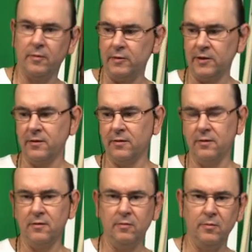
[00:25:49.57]
I'm just going
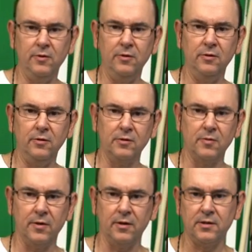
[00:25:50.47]
to use a
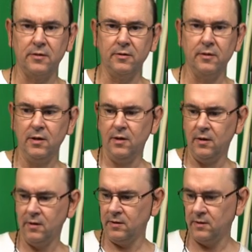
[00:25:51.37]
pass through
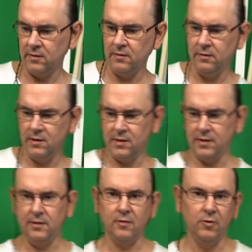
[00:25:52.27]
since there isn't
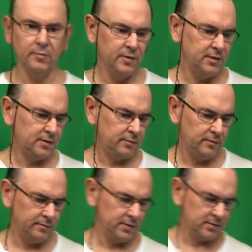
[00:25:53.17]
any equipment in that
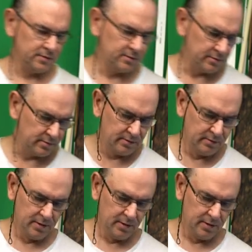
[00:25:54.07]
room that's going to use